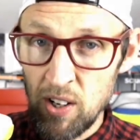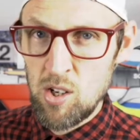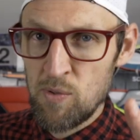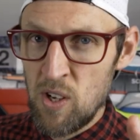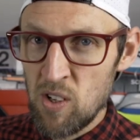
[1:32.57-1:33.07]

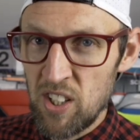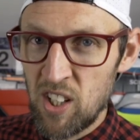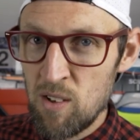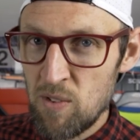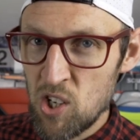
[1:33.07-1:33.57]
Those of you like
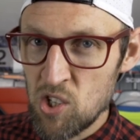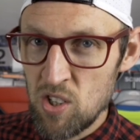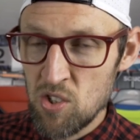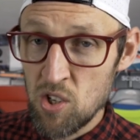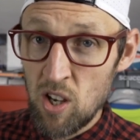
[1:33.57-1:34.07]
the
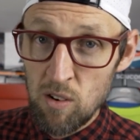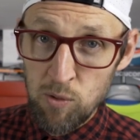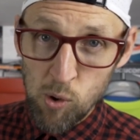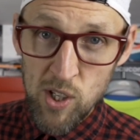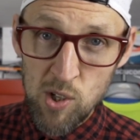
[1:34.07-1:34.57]
conversions,
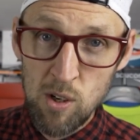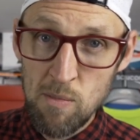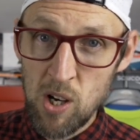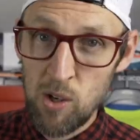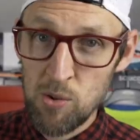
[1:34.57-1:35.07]
42
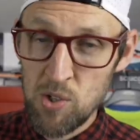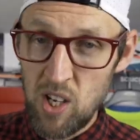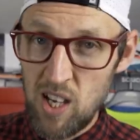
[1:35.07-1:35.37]
miles